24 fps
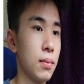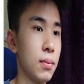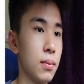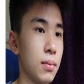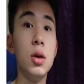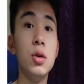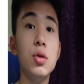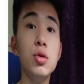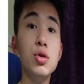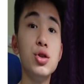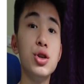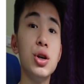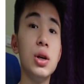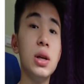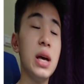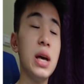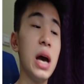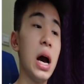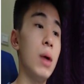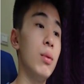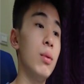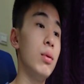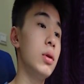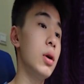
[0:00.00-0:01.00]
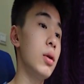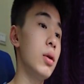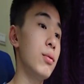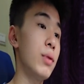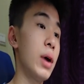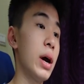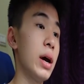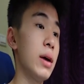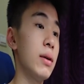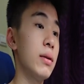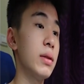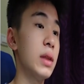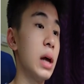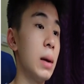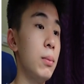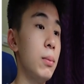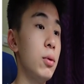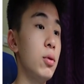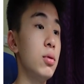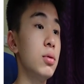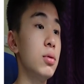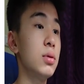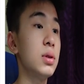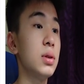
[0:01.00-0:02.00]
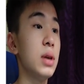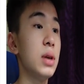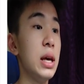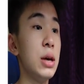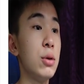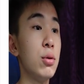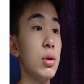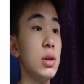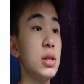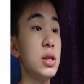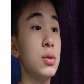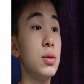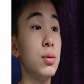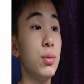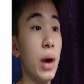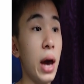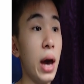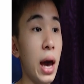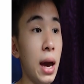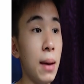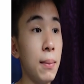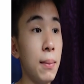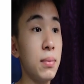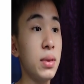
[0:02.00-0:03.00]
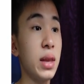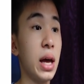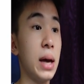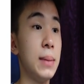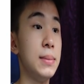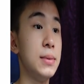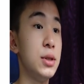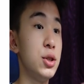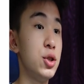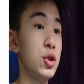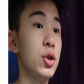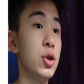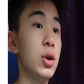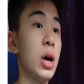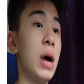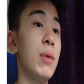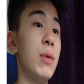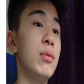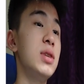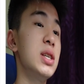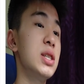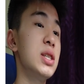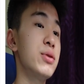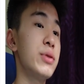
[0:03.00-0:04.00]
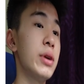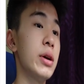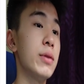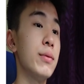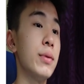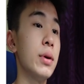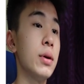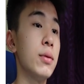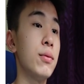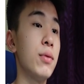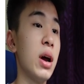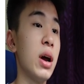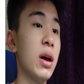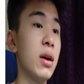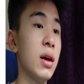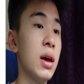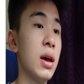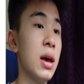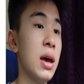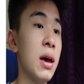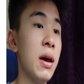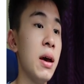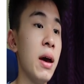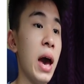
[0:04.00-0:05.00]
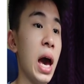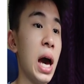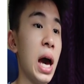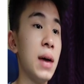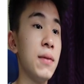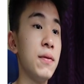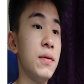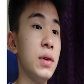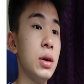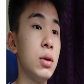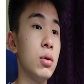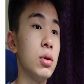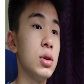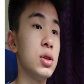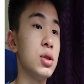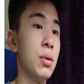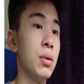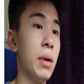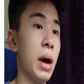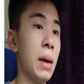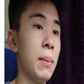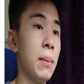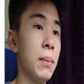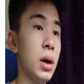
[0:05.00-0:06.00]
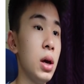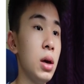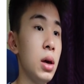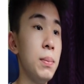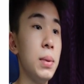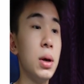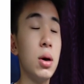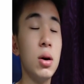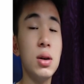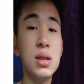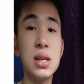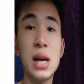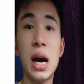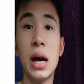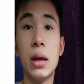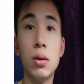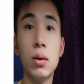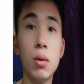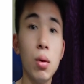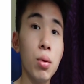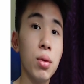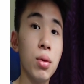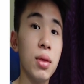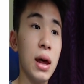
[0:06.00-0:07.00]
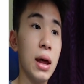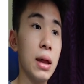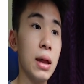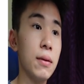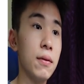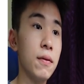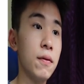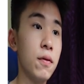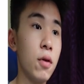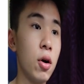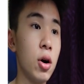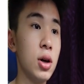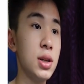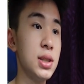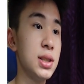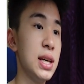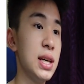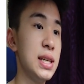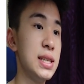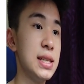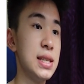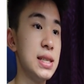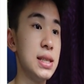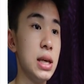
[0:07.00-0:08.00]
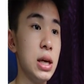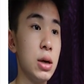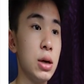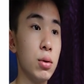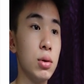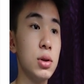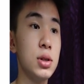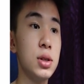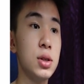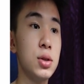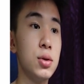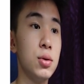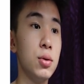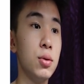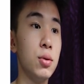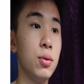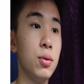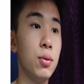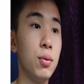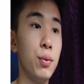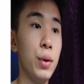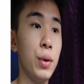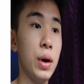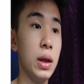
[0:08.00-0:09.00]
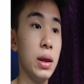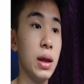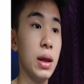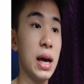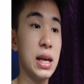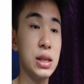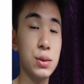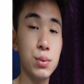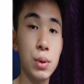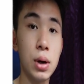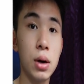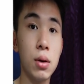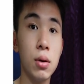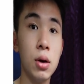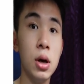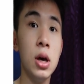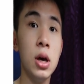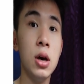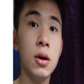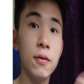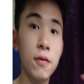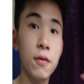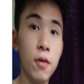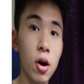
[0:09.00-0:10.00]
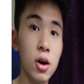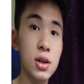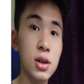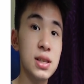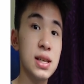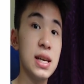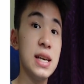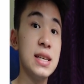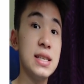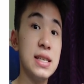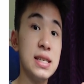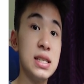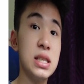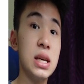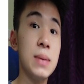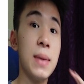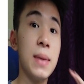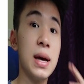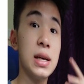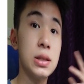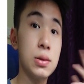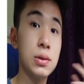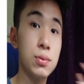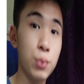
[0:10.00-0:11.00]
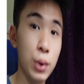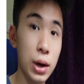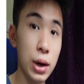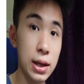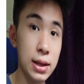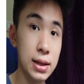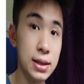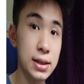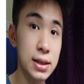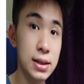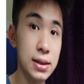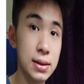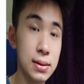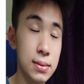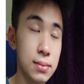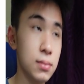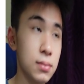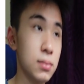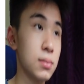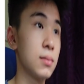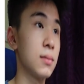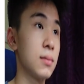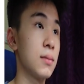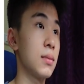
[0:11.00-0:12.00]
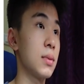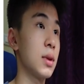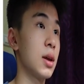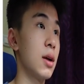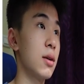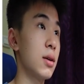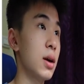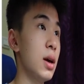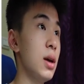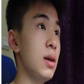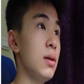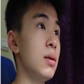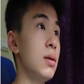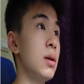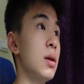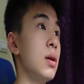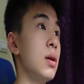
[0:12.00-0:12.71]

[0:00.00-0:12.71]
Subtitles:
Usually I will not write W equals to m times g. I will just straight away write F equals to ma, because I know that force, it is equals to weight as well. Force, it is same as weight. Okay,